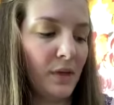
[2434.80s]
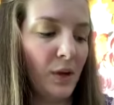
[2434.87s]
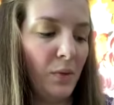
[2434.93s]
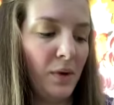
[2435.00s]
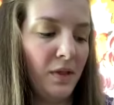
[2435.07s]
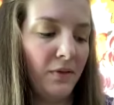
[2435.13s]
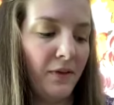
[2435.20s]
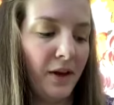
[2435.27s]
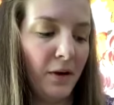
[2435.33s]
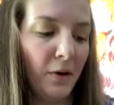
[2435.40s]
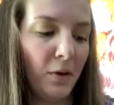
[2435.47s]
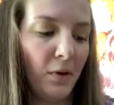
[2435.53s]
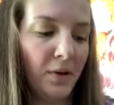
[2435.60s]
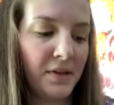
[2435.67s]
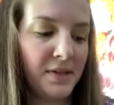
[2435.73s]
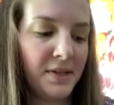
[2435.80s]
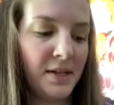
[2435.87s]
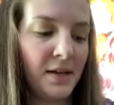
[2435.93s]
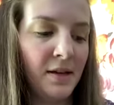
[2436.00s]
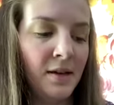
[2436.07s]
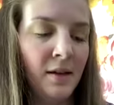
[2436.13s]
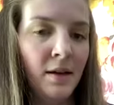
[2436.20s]
with finger holes
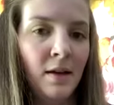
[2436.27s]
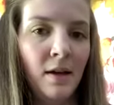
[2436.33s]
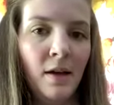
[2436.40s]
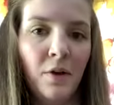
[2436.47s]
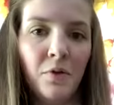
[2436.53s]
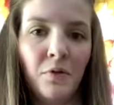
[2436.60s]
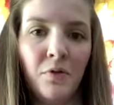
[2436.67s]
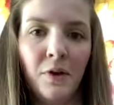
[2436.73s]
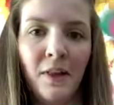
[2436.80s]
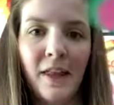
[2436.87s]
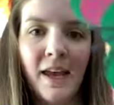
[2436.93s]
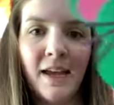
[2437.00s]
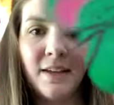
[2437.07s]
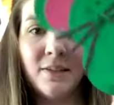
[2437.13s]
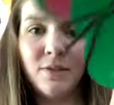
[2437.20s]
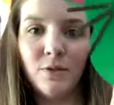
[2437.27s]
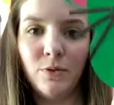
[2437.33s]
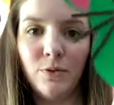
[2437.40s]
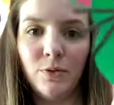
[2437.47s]
for legs,